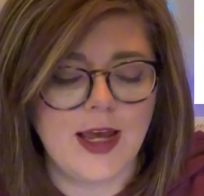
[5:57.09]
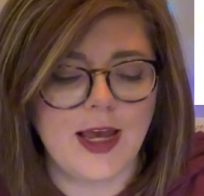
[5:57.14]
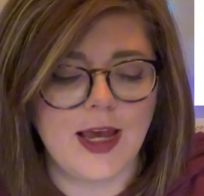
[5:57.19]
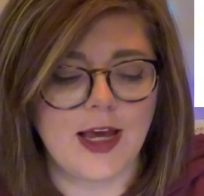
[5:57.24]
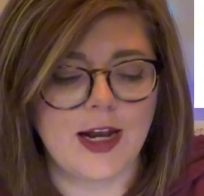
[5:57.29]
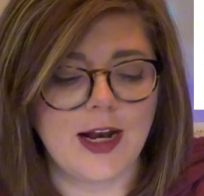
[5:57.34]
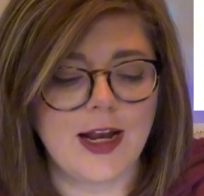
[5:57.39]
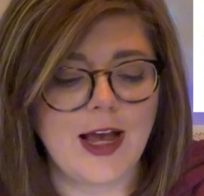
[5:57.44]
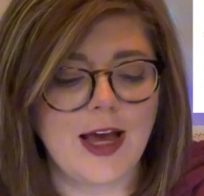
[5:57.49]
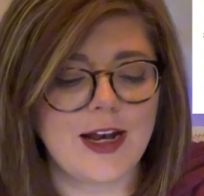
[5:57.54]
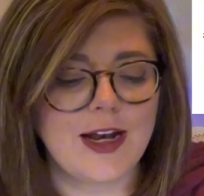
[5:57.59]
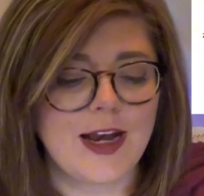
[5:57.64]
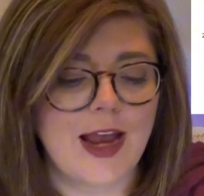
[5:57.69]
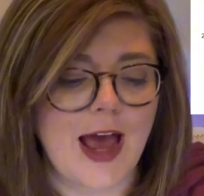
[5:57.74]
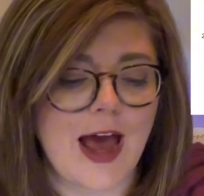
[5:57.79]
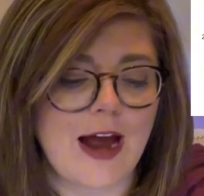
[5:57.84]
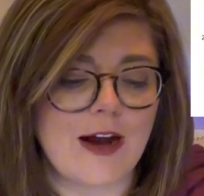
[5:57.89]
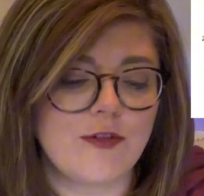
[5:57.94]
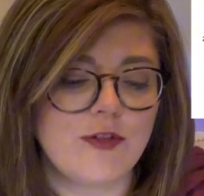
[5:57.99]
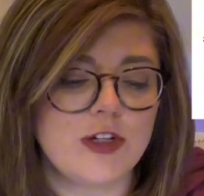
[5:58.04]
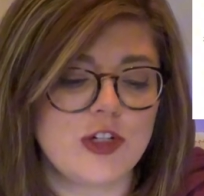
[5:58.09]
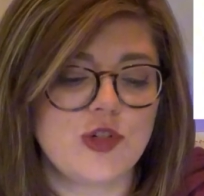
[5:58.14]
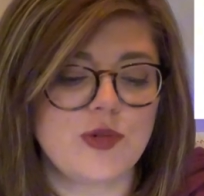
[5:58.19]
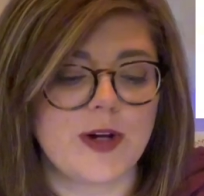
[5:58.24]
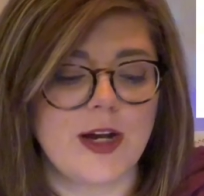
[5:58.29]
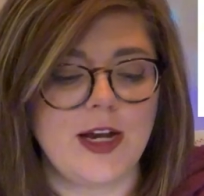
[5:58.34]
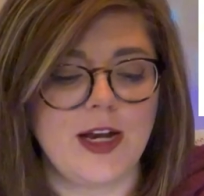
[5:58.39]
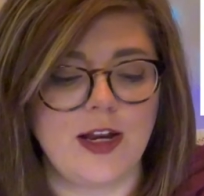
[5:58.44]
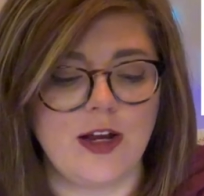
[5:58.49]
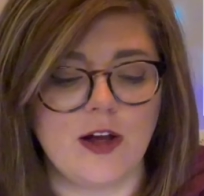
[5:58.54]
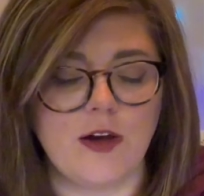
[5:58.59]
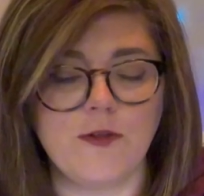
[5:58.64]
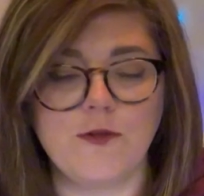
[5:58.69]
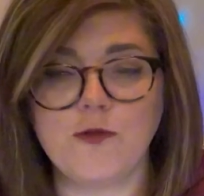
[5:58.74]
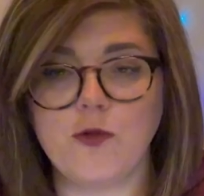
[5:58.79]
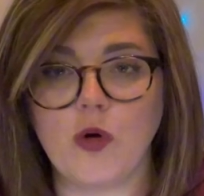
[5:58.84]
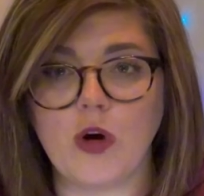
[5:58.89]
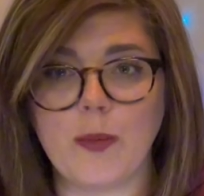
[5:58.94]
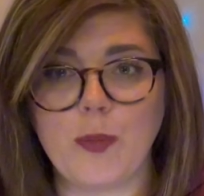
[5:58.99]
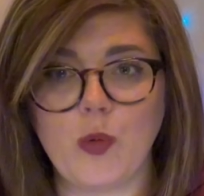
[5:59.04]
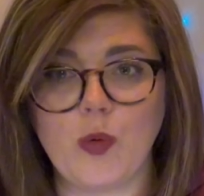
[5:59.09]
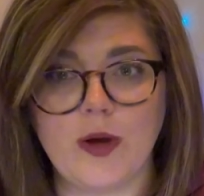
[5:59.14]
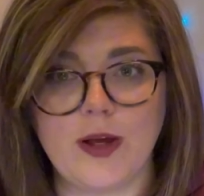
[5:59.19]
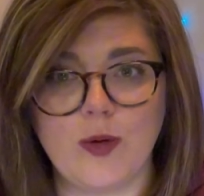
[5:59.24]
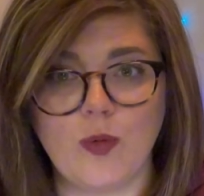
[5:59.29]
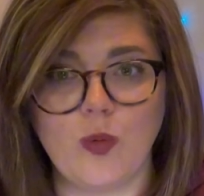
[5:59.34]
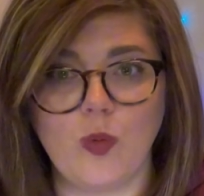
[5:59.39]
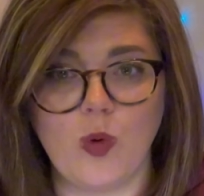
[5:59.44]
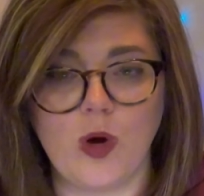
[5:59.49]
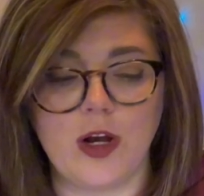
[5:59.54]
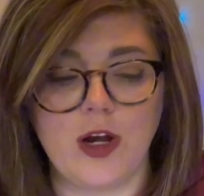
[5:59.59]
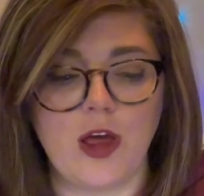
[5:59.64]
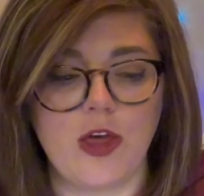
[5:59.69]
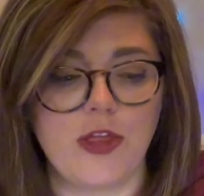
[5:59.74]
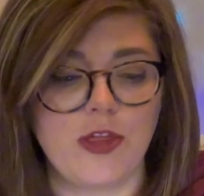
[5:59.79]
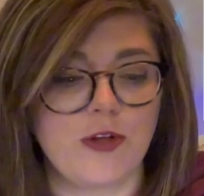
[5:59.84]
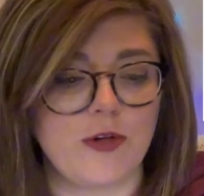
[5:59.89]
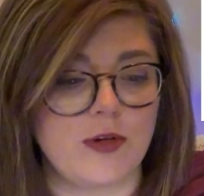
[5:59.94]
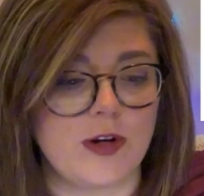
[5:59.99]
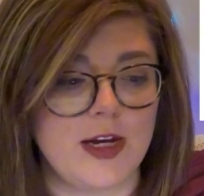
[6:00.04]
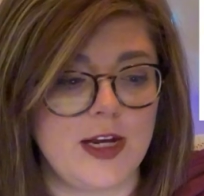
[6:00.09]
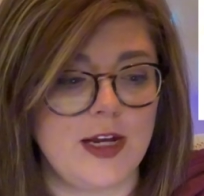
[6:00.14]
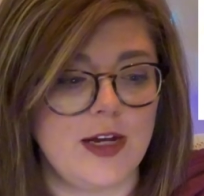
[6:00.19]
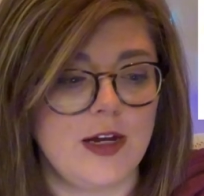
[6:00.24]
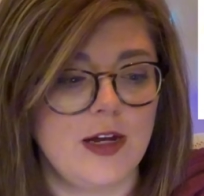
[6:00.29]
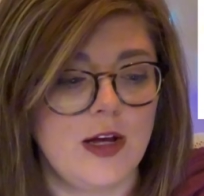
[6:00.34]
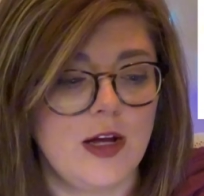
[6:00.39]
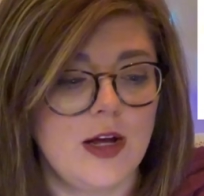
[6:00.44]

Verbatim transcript: and I had an average rating of 4.13.